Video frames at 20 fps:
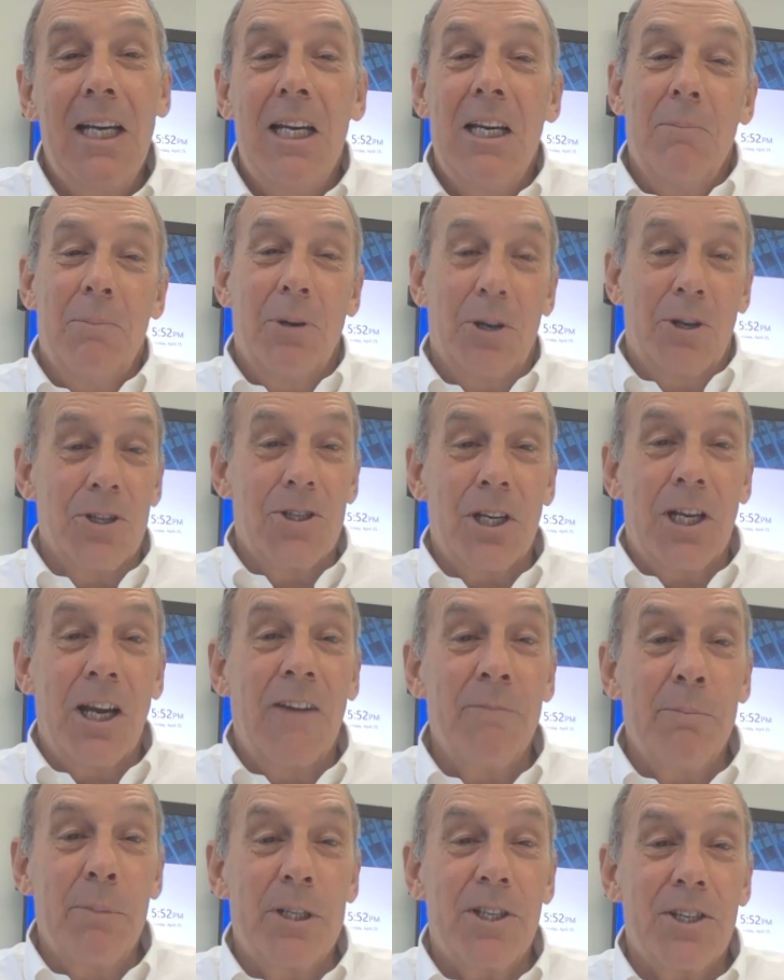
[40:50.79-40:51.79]
Because the
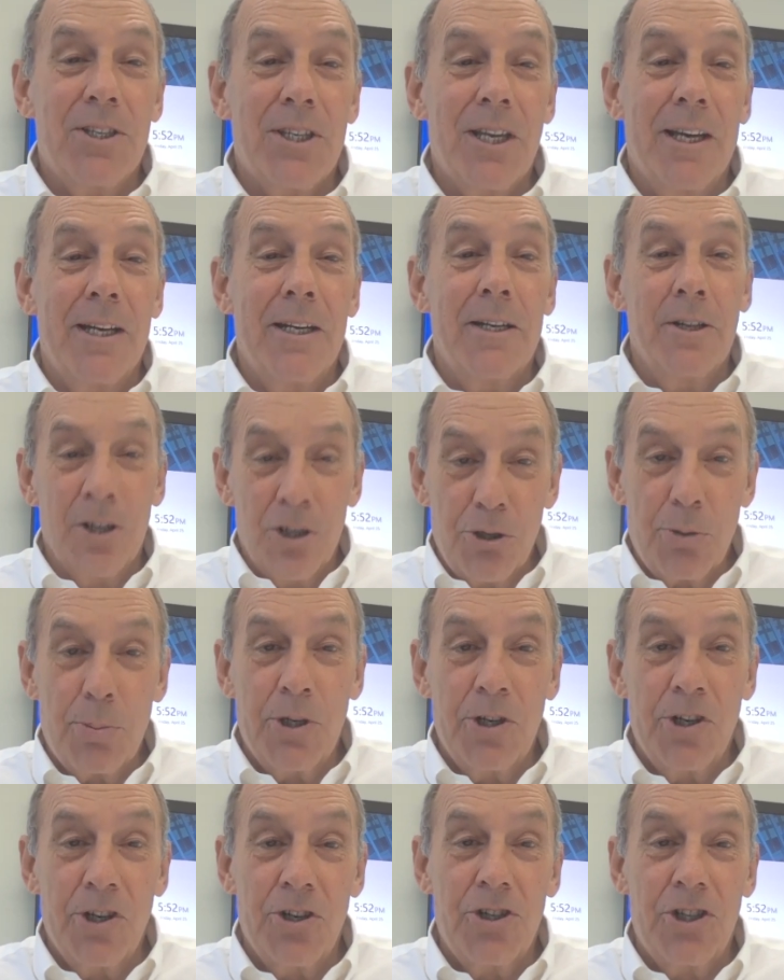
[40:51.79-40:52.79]
government decided
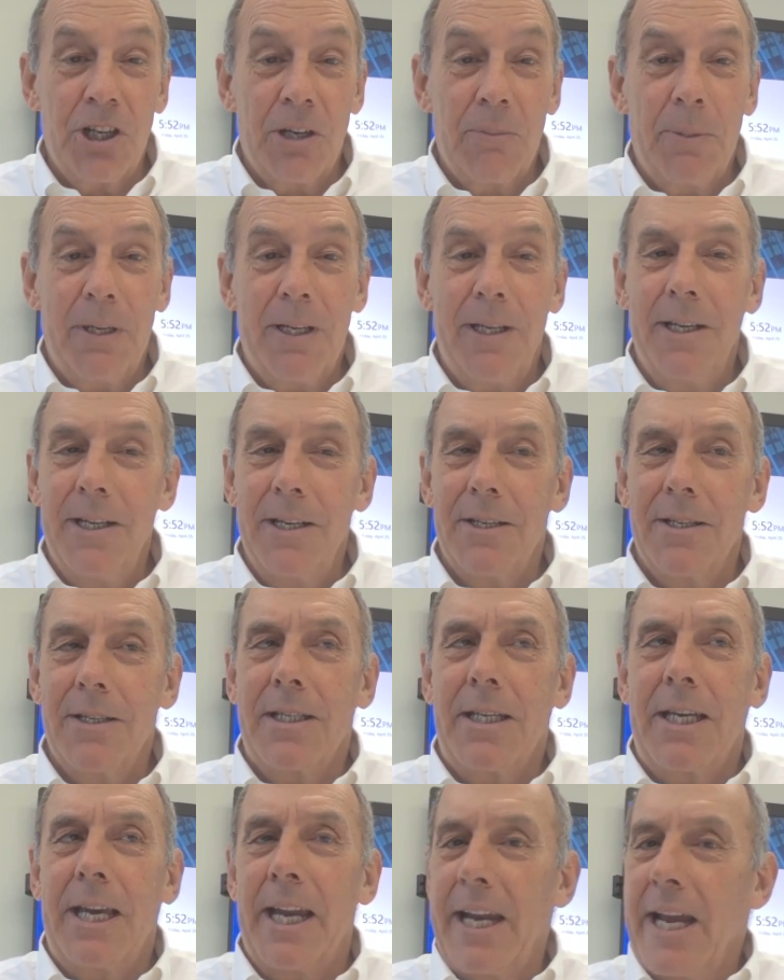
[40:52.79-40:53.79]
entrepreneurship is
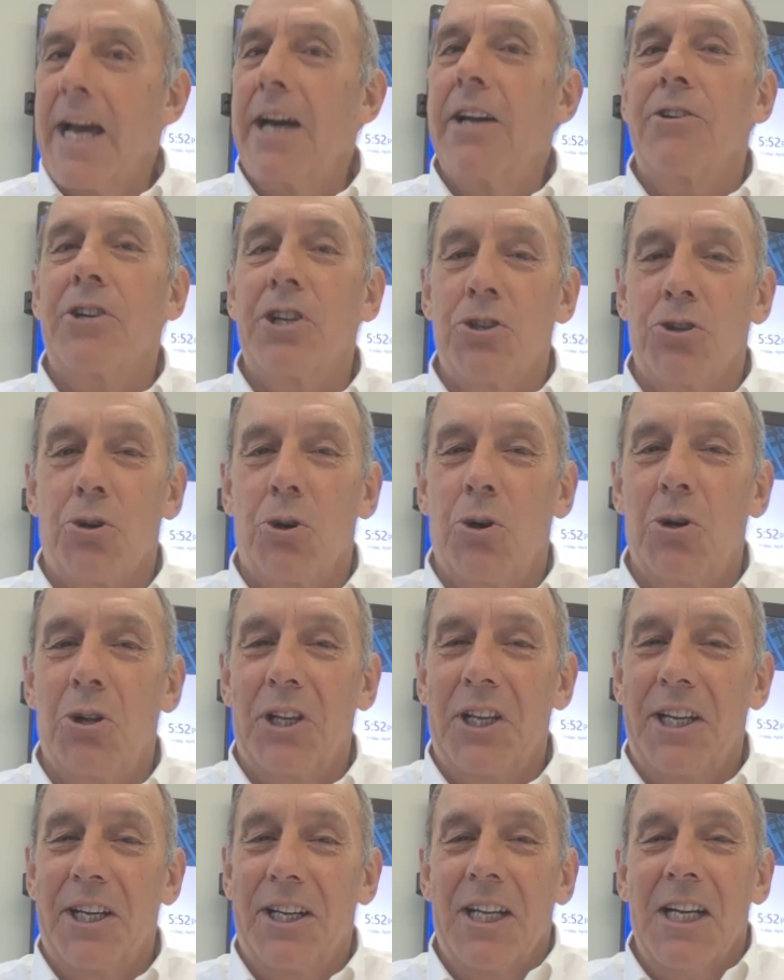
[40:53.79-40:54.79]
getting out of control
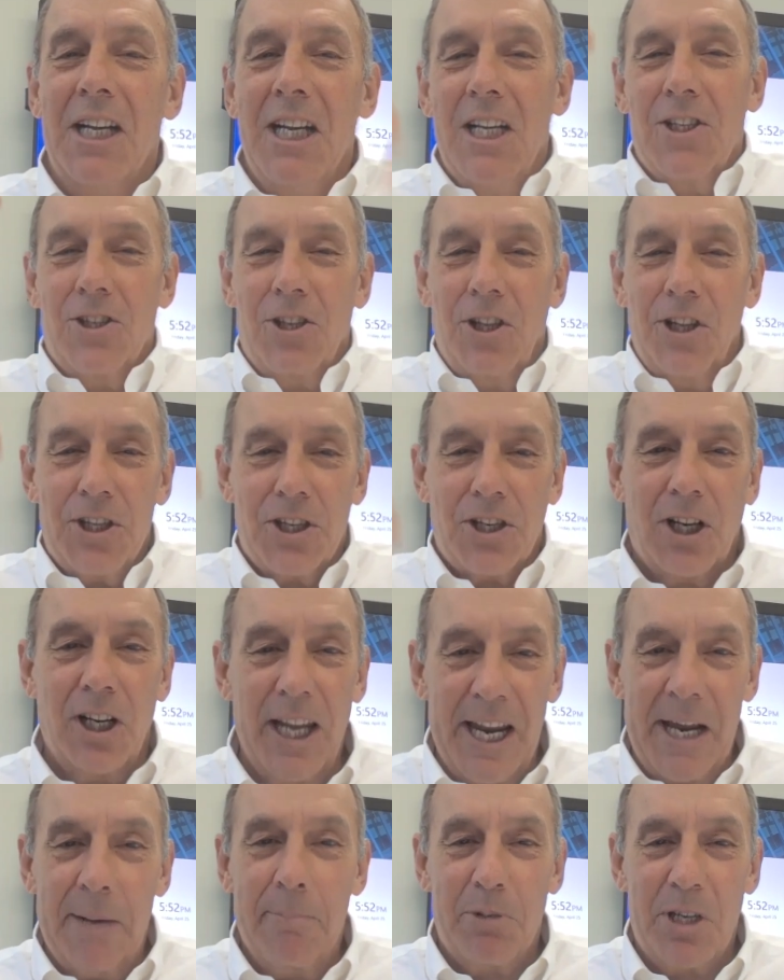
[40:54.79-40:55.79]
here. So let's
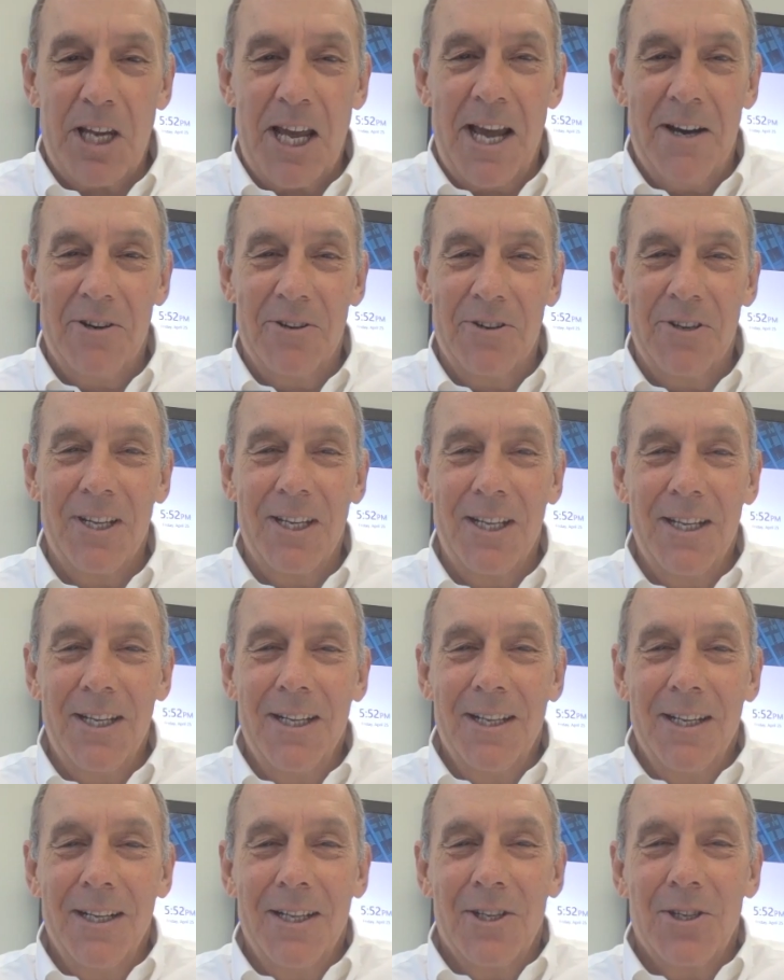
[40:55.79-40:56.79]
clamp down.
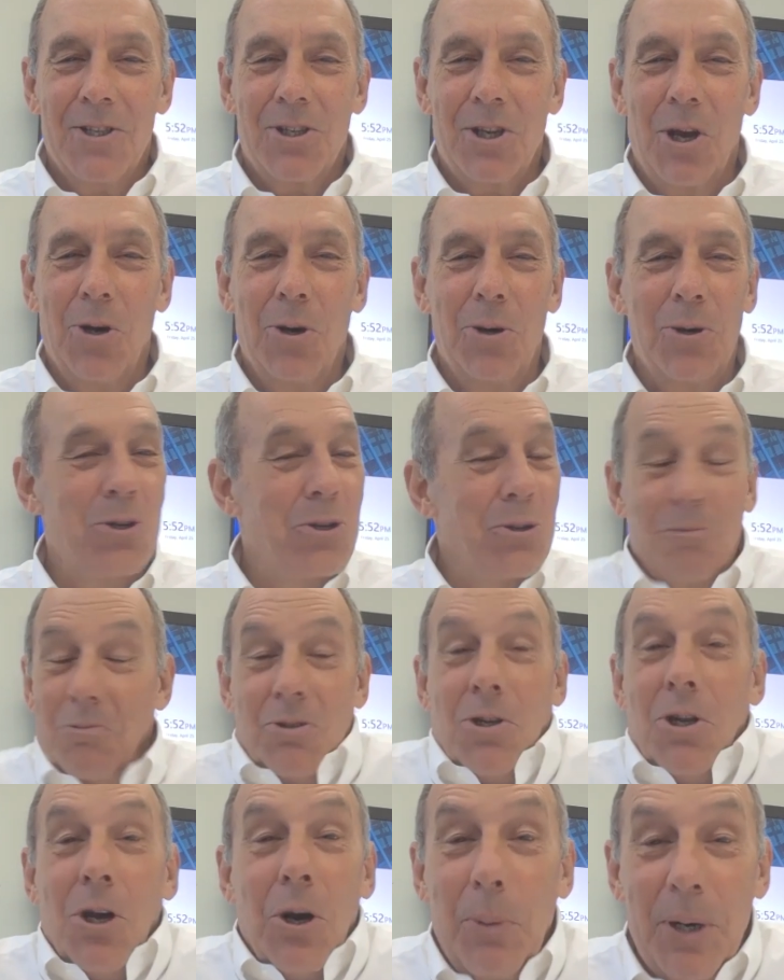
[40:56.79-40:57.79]
So
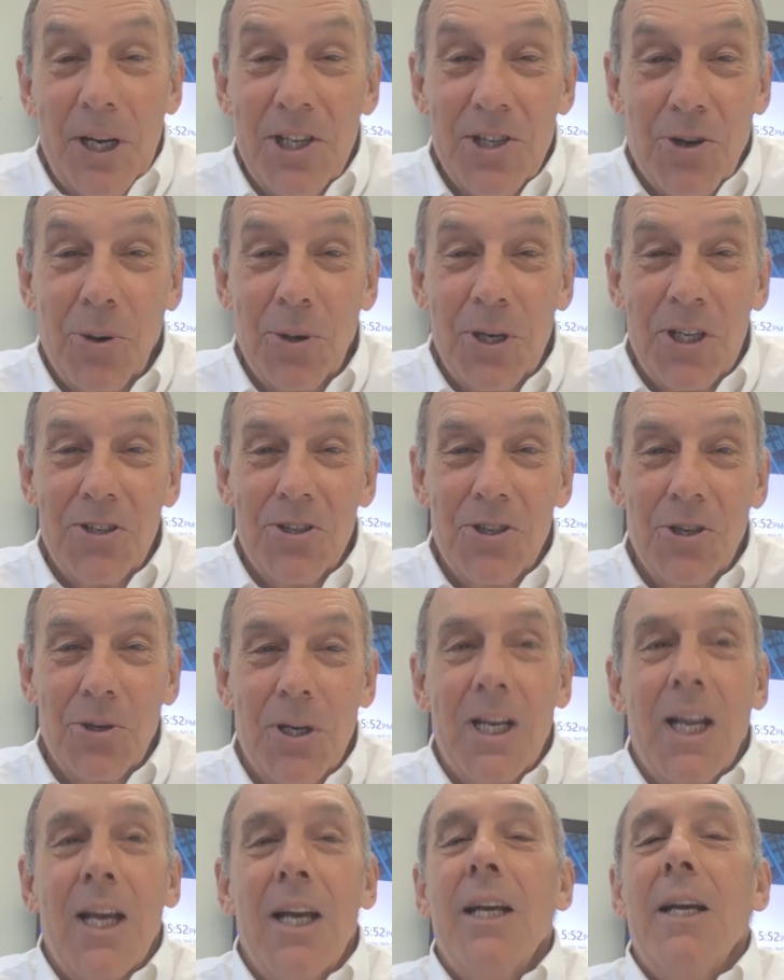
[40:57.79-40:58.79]
nobody's going to do
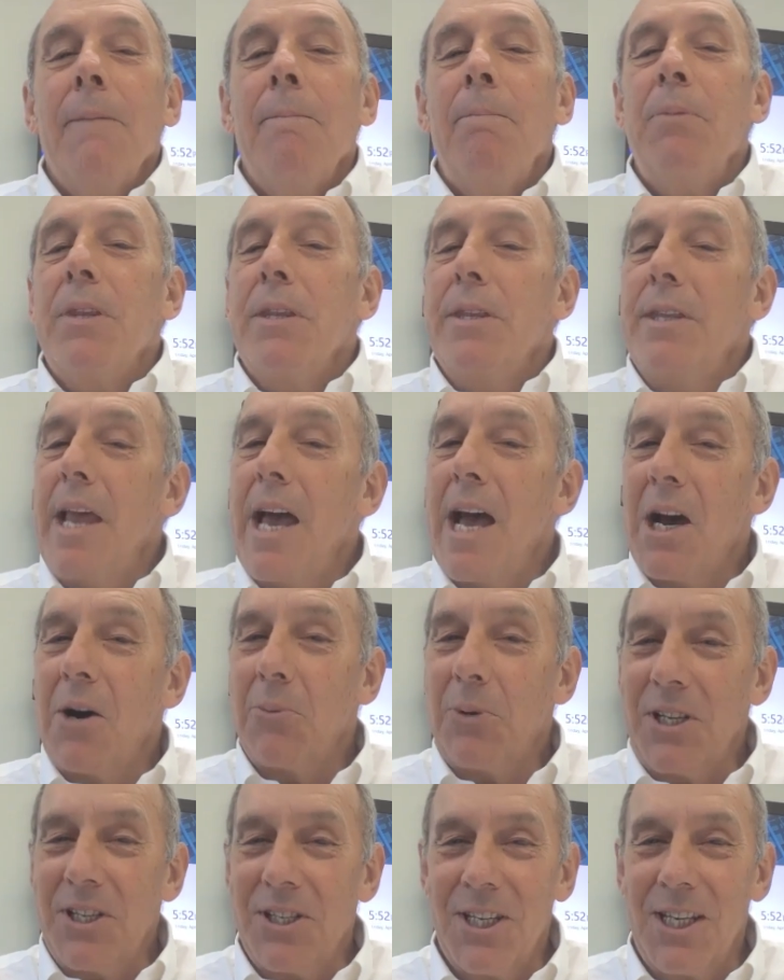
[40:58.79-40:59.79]
it. Now
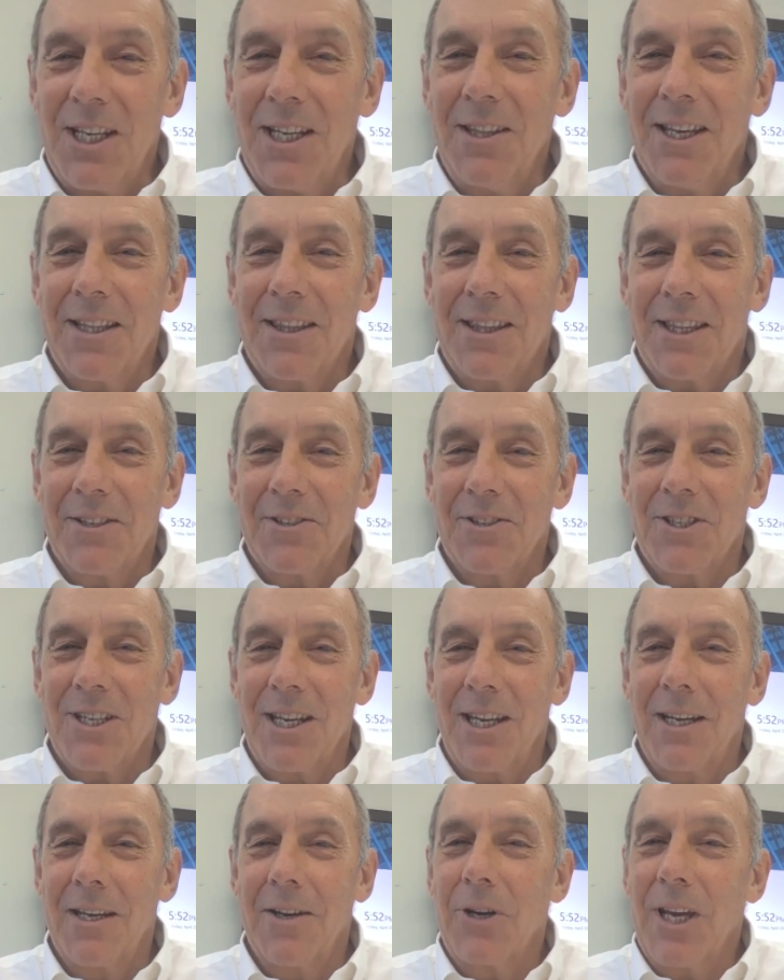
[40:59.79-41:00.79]
we see that they're
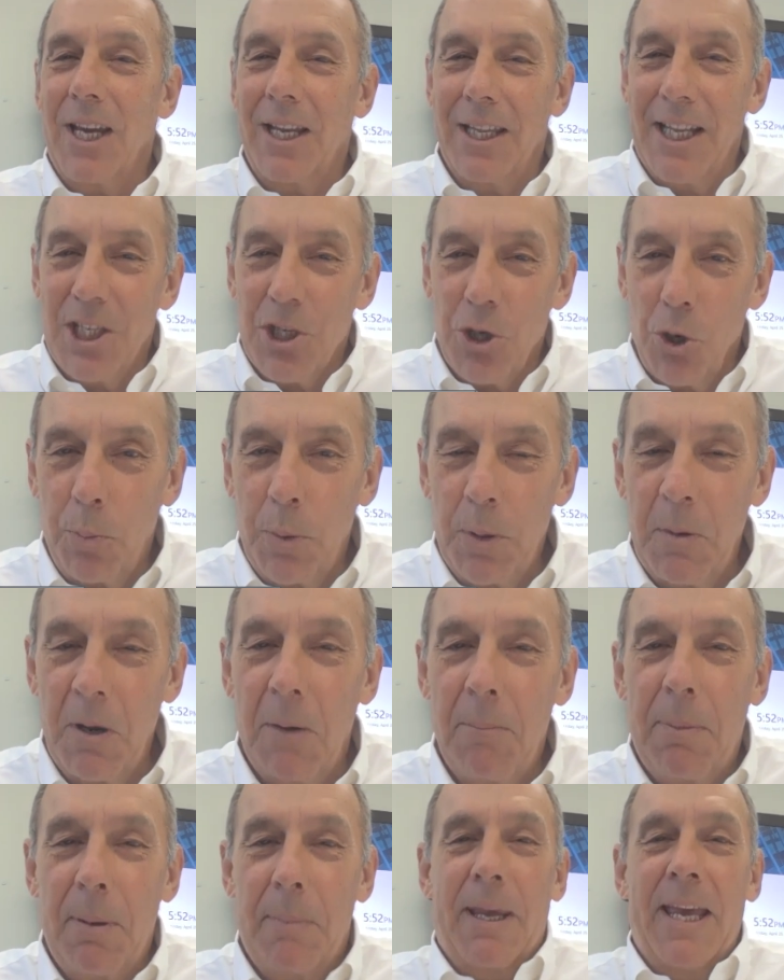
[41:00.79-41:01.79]
saying, okay, let's open
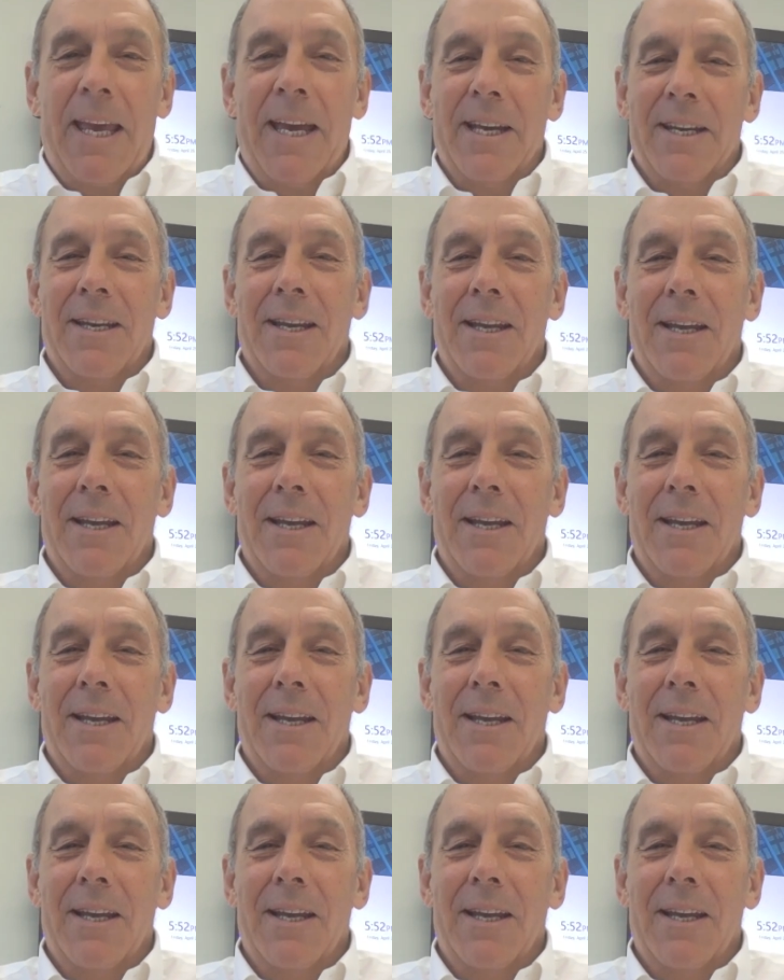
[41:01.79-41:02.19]
up again.